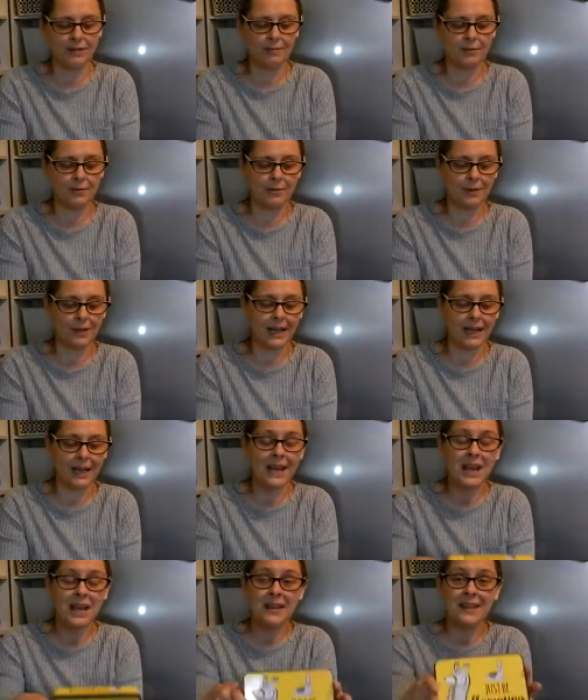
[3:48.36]
poorly.
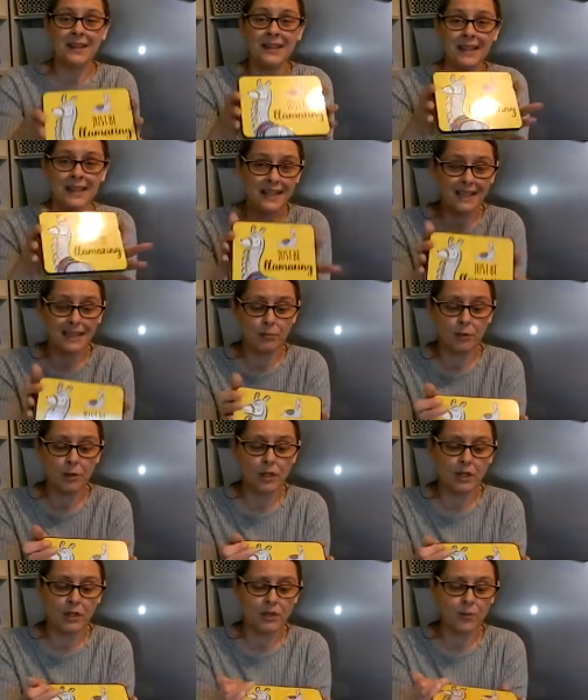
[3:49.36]
These were
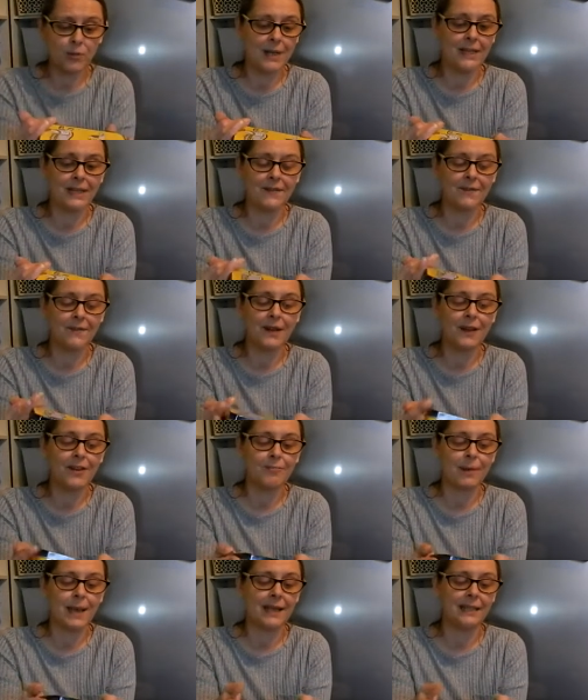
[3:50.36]
just
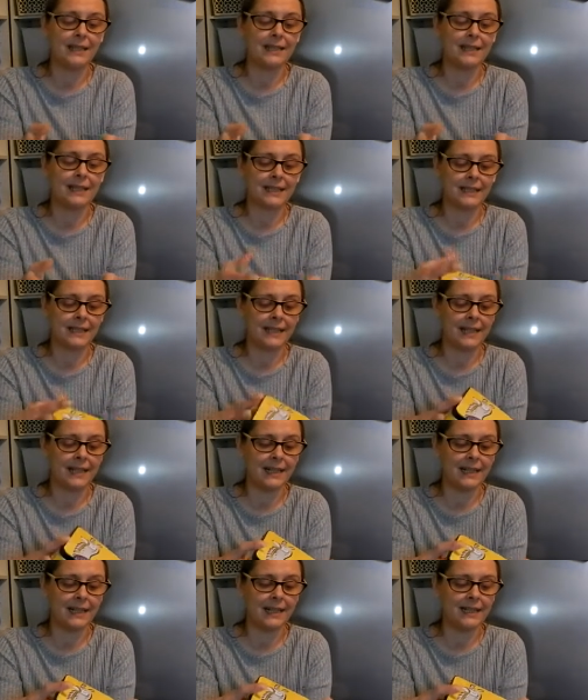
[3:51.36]
25 pence, these
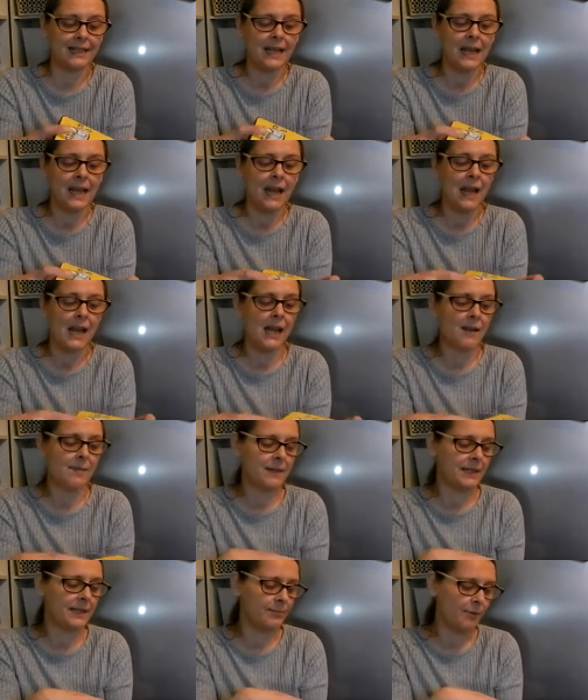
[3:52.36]
tins. Uh,
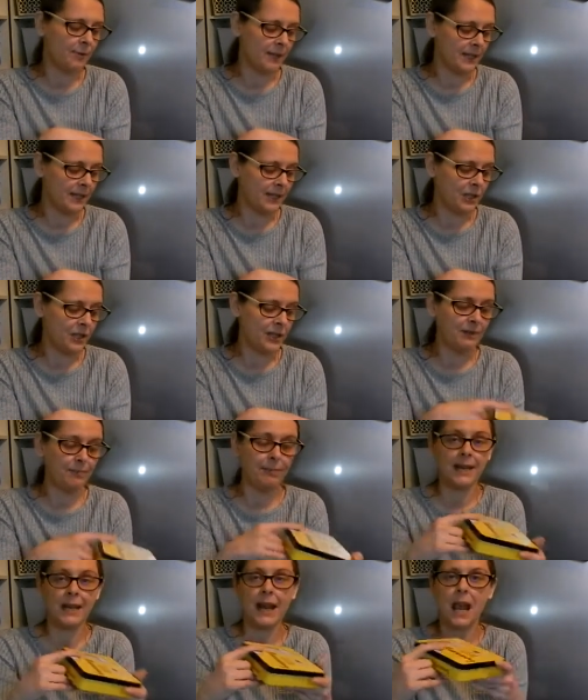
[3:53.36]
this one is just
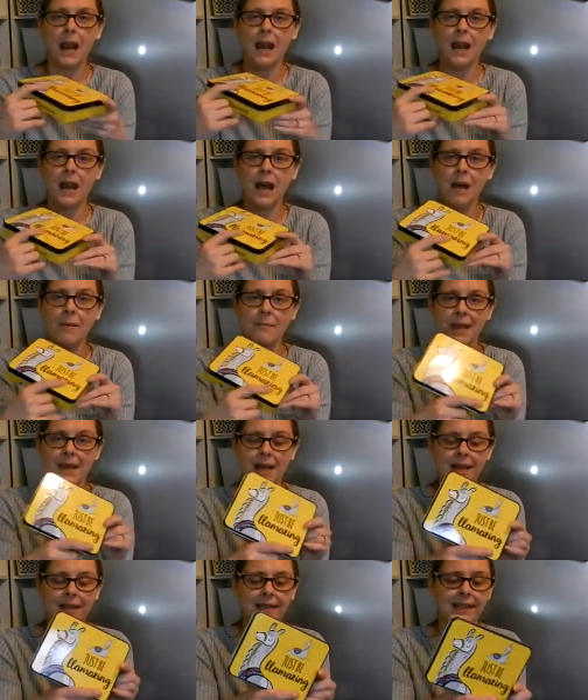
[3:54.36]
the
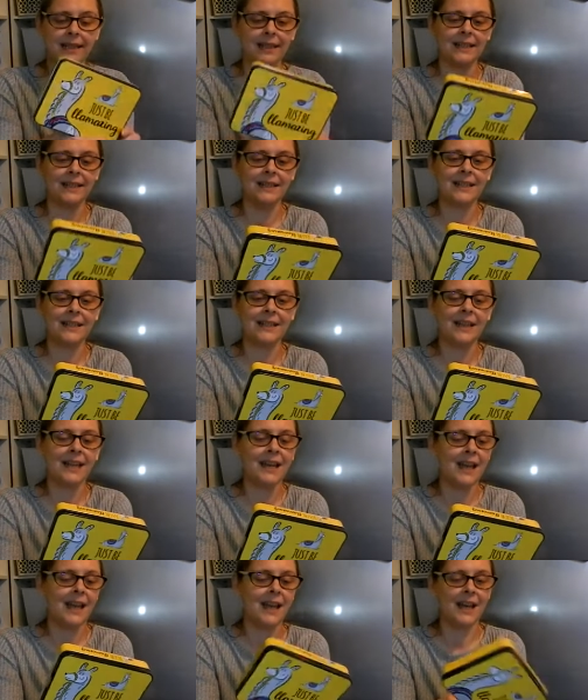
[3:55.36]
Llamazing.
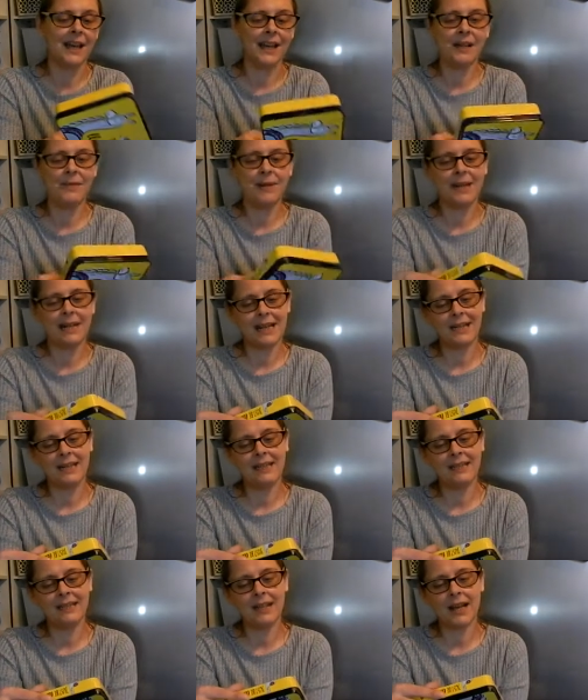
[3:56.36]
Um, and
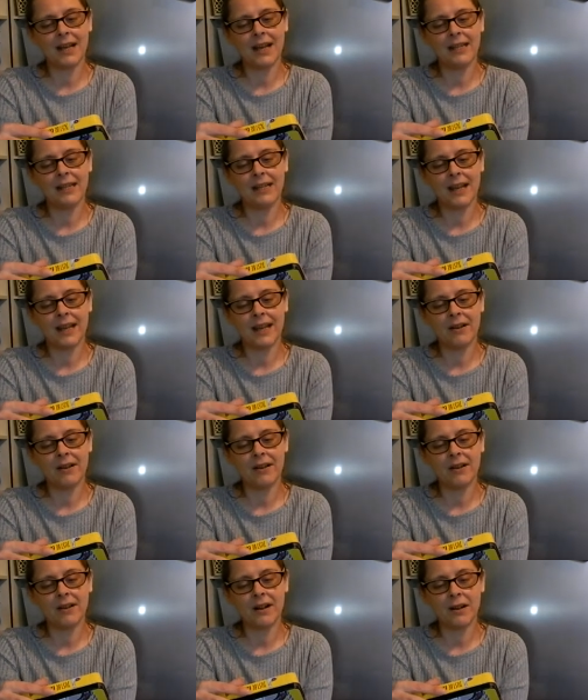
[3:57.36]
inside there
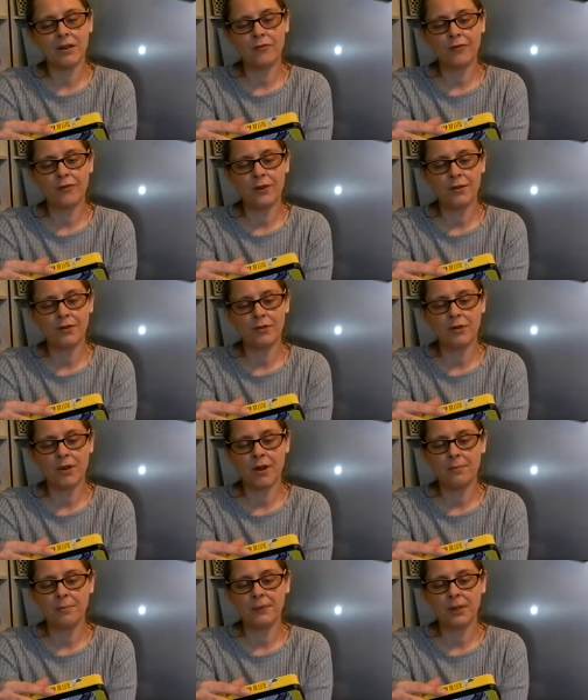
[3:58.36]
are fruit
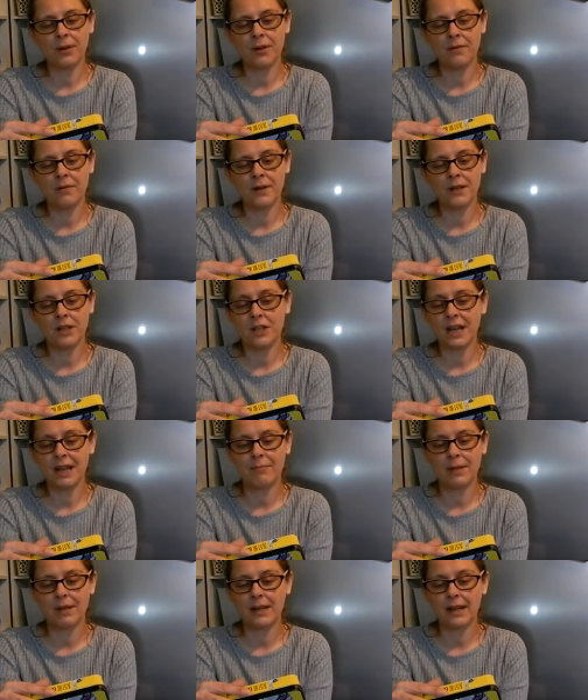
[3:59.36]
drops, orange, lemon,